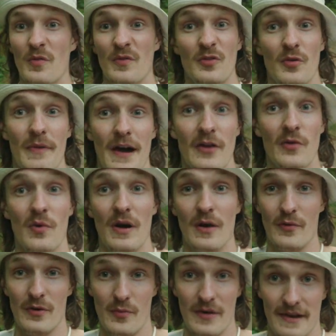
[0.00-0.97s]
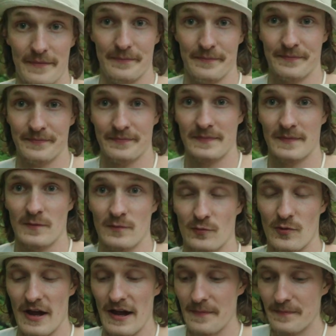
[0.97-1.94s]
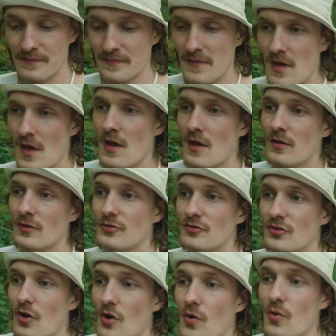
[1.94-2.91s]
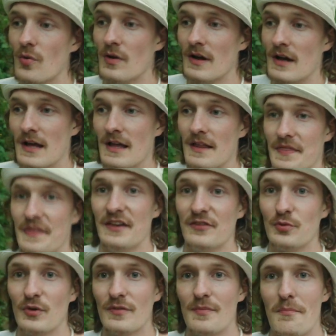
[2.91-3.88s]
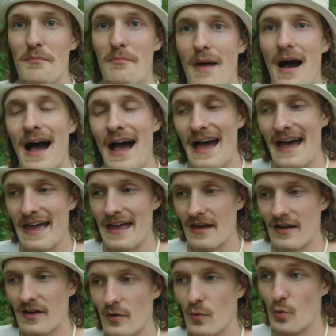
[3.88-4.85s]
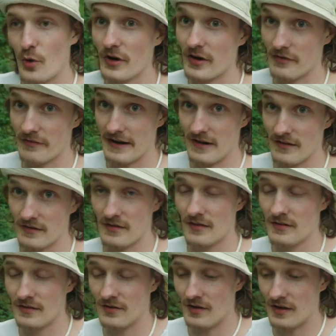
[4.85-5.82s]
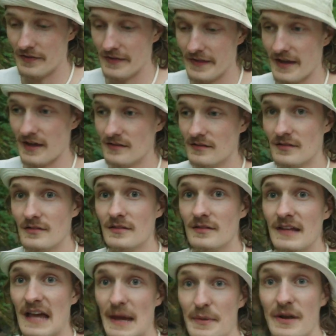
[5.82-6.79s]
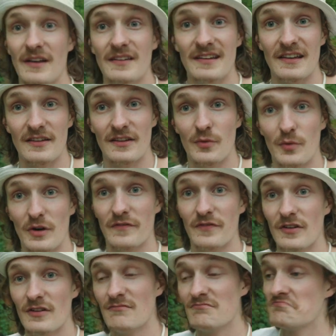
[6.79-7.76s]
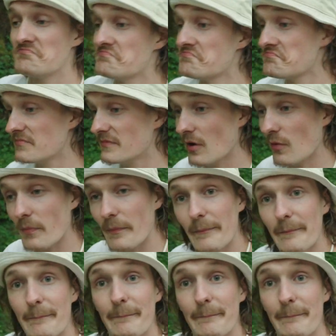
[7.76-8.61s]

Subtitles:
no matter what, we win, right? So this was my workaround on that. Am I gonna say it's gonna work for you? Nope.